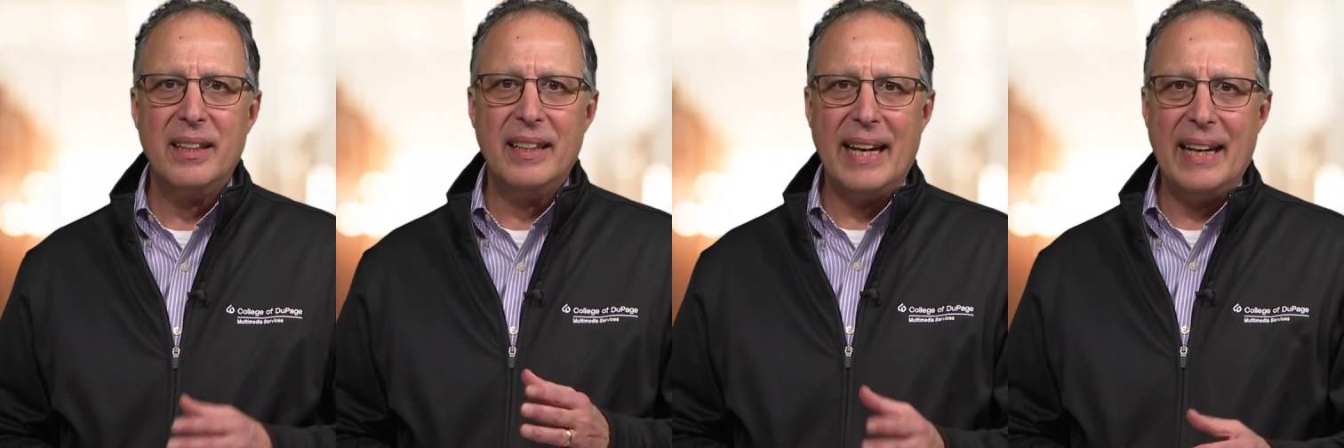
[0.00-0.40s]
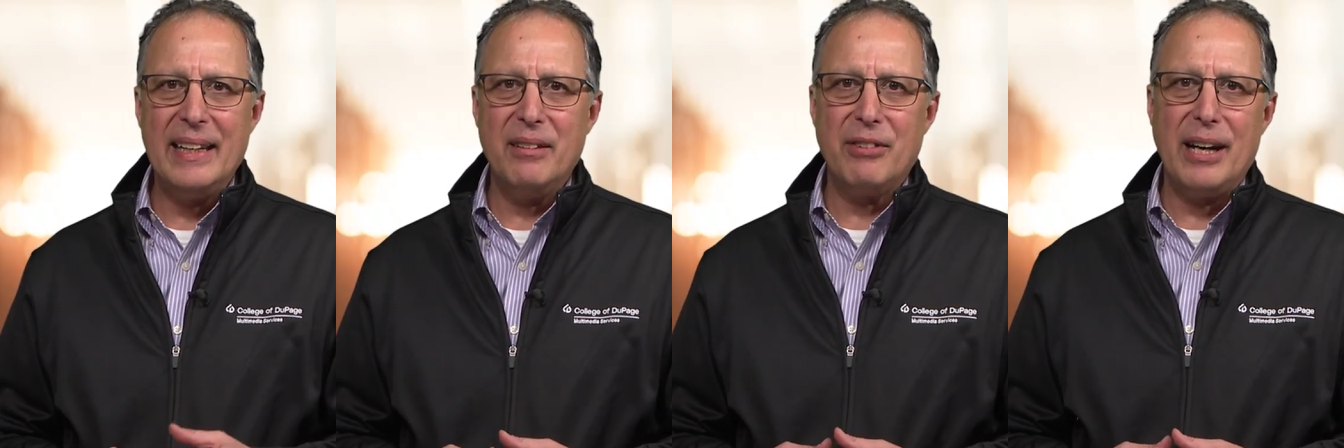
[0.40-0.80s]
in
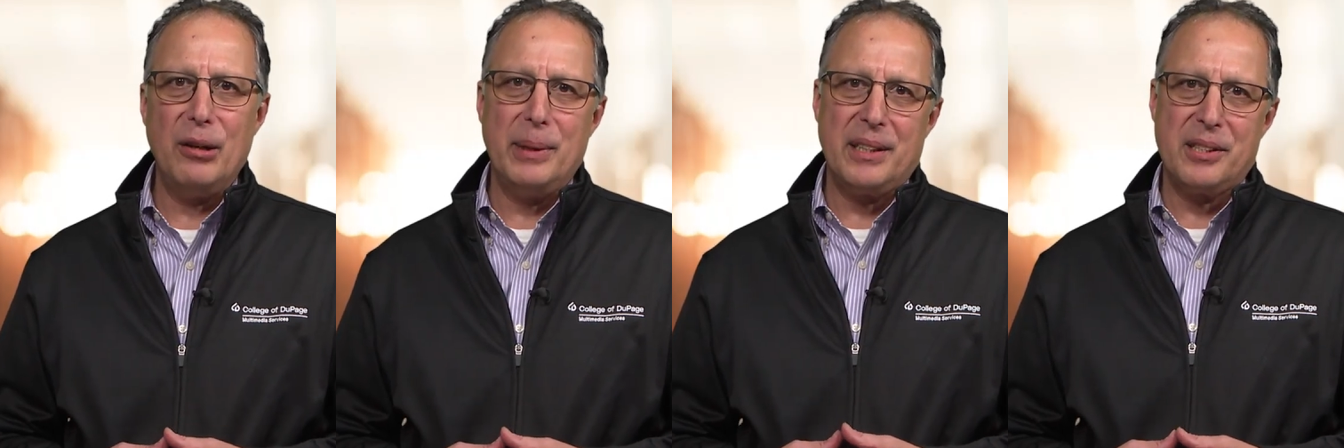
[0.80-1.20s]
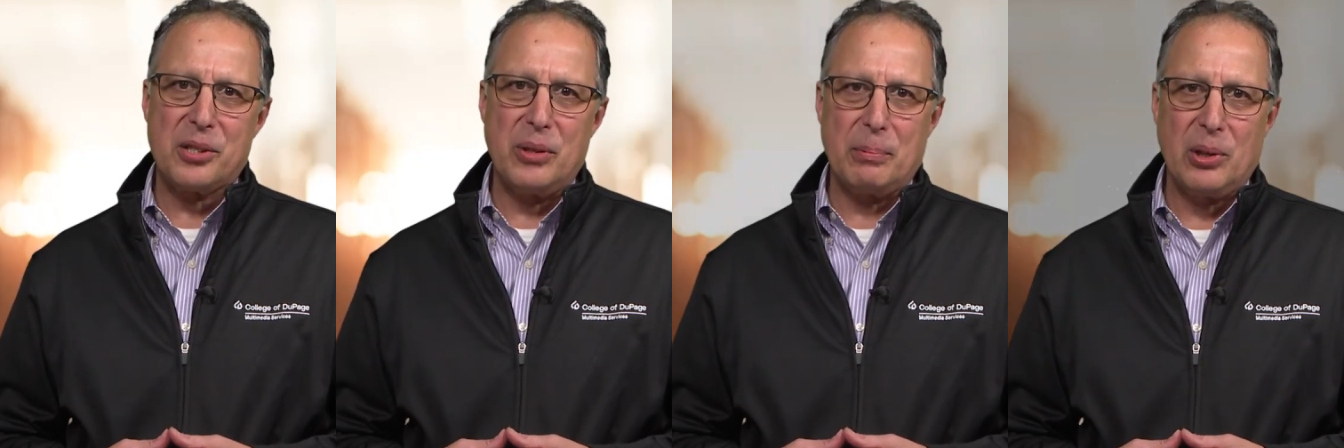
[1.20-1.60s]
any environment the
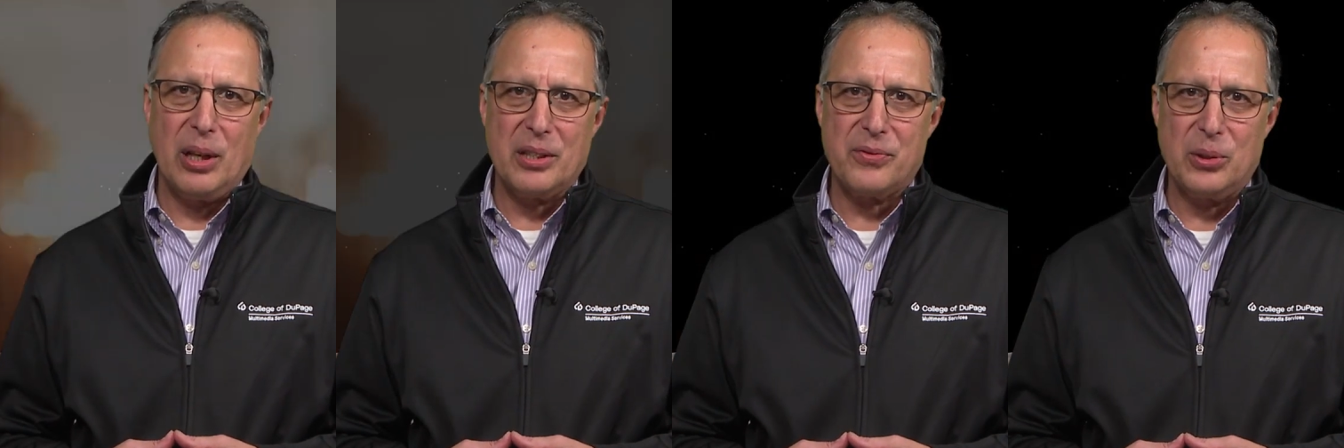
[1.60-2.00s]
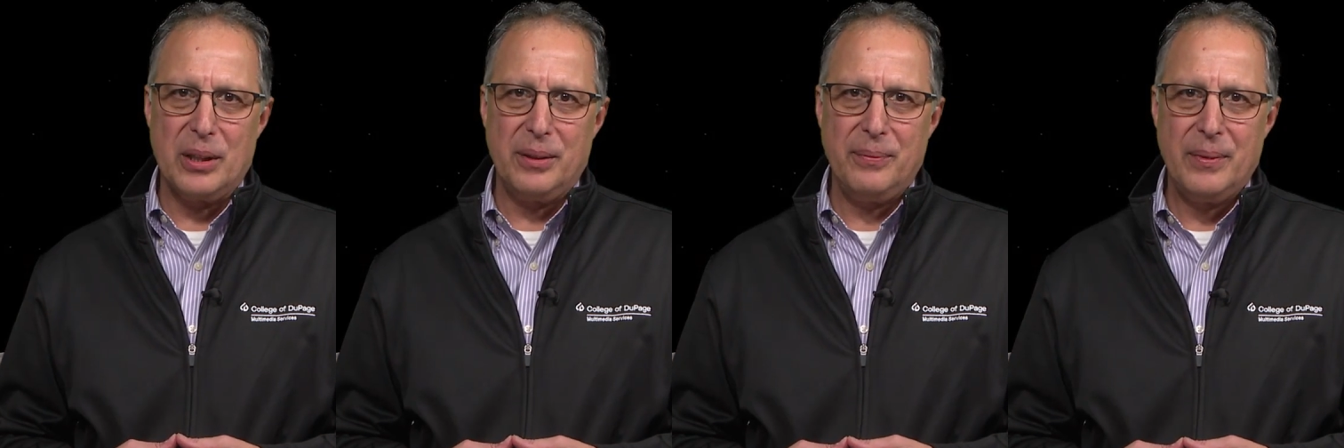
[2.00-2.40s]
script calls for.
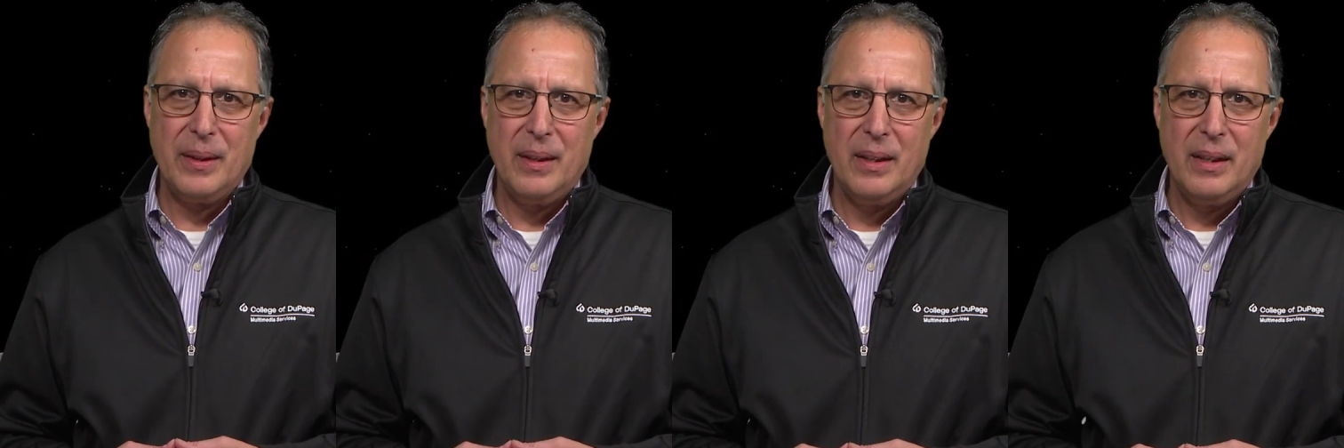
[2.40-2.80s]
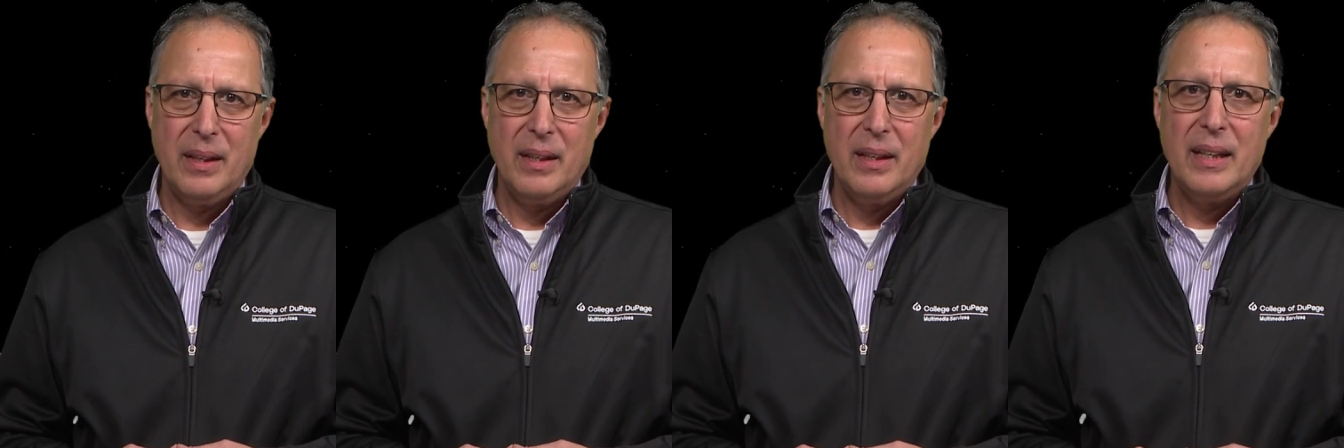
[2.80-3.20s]

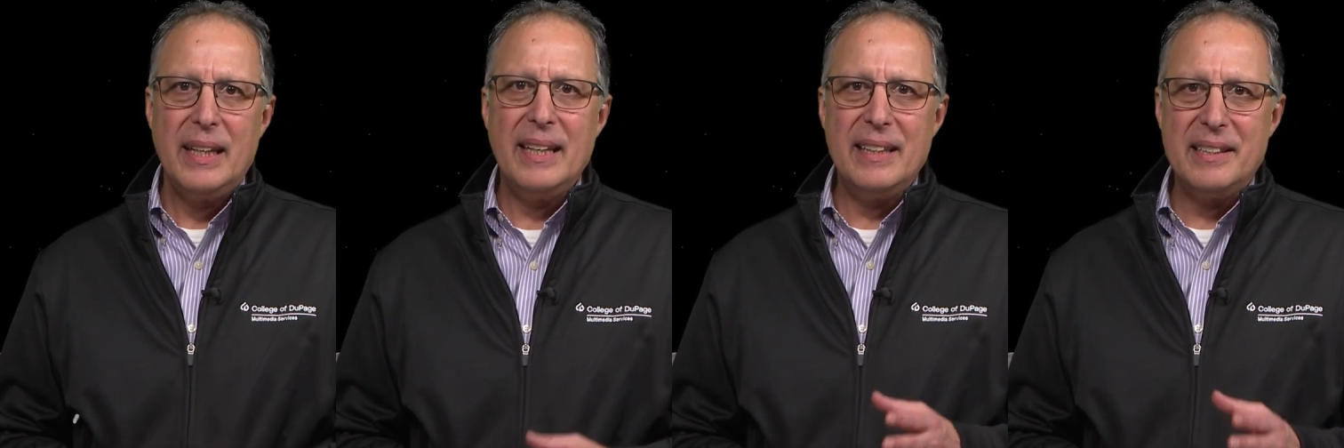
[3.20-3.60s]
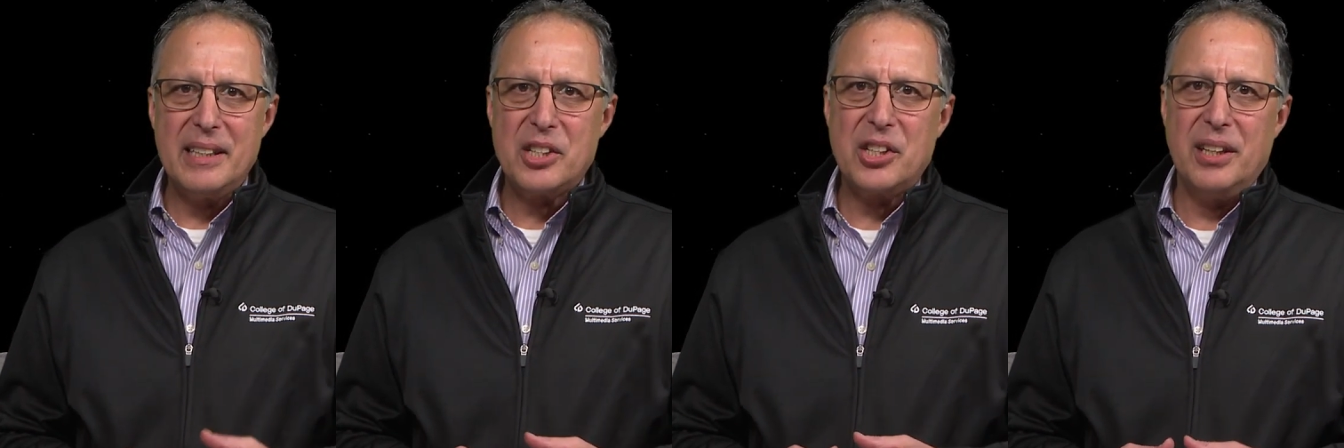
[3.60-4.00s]
In
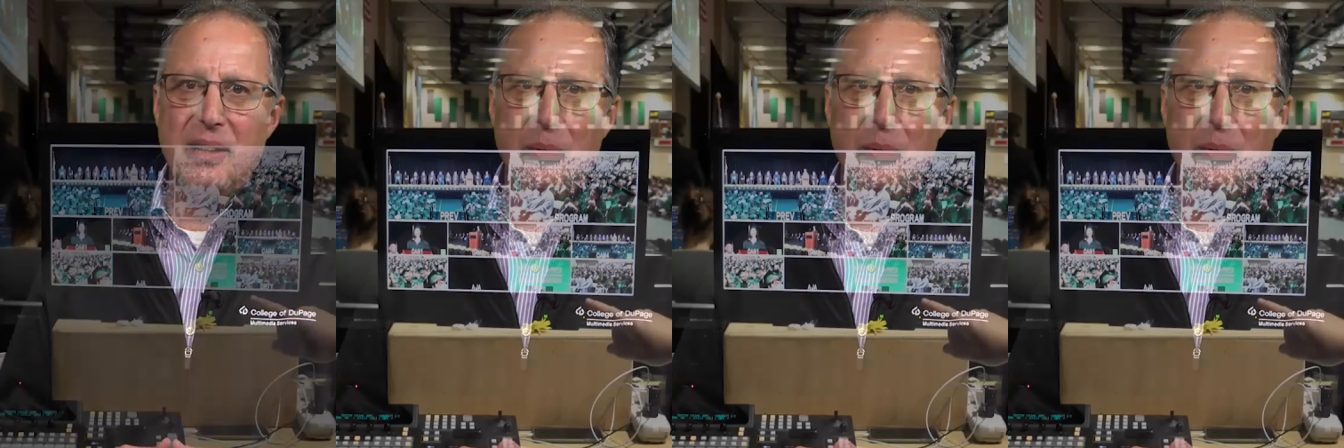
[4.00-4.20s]
addition,